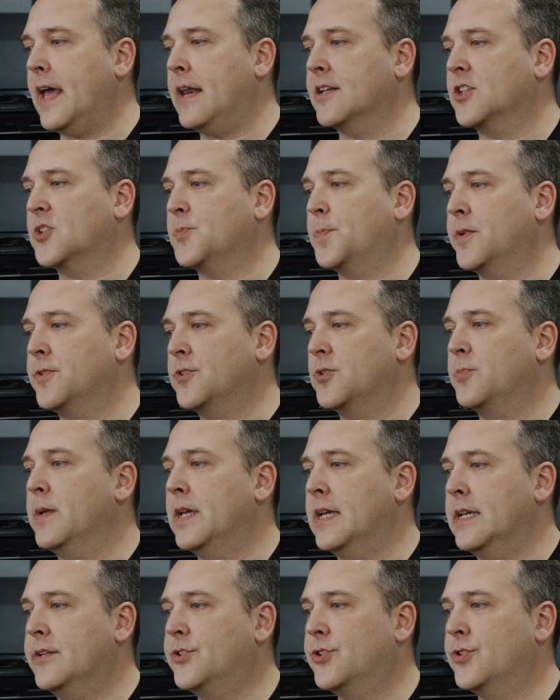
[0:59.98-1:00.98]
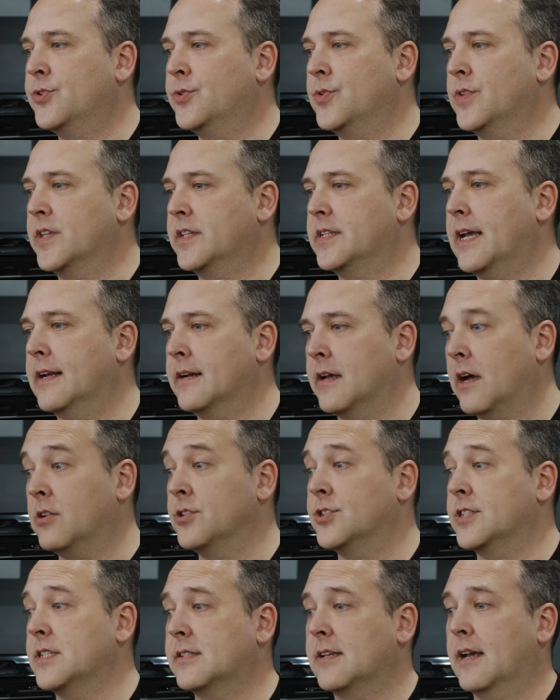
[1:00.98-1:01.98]
That exposed me to the
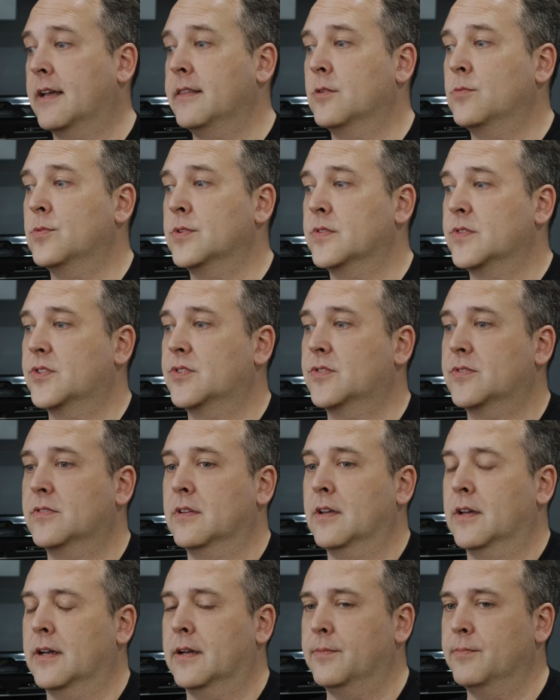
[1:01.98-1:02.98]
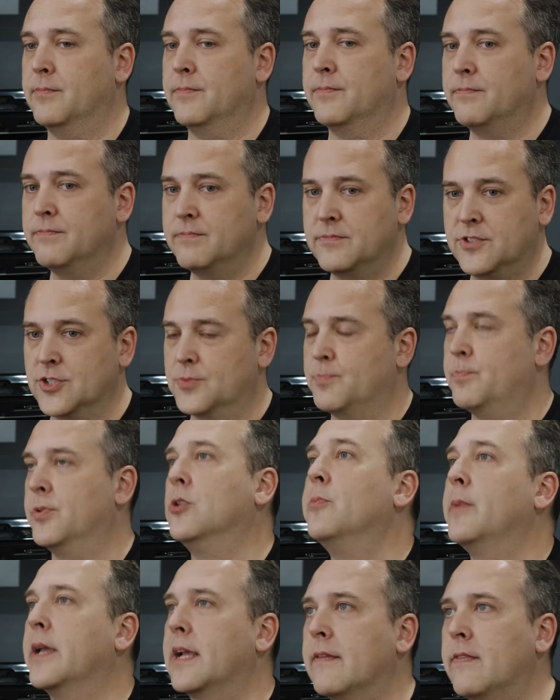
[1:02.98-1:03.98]
technology side that was just
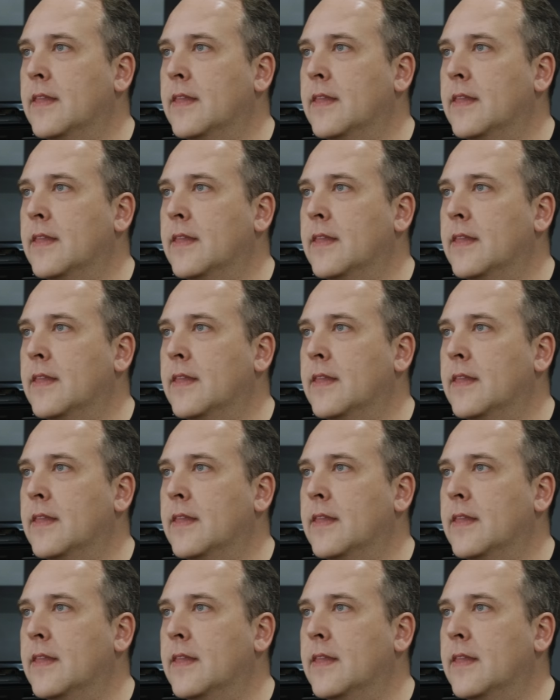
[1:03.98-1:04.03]
booming